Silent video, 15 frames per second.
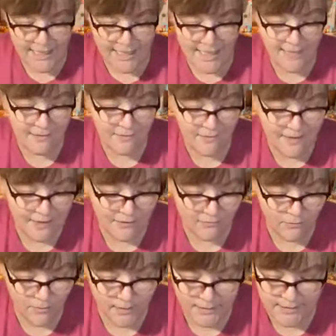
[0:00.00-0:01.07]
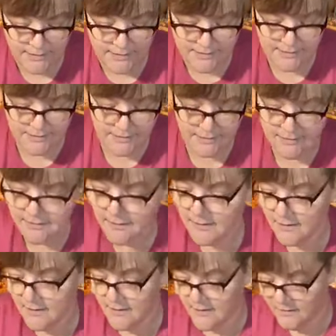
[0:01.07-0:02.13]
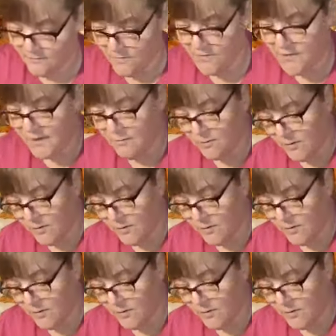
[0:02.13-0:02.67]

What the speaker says: I can't even think of what they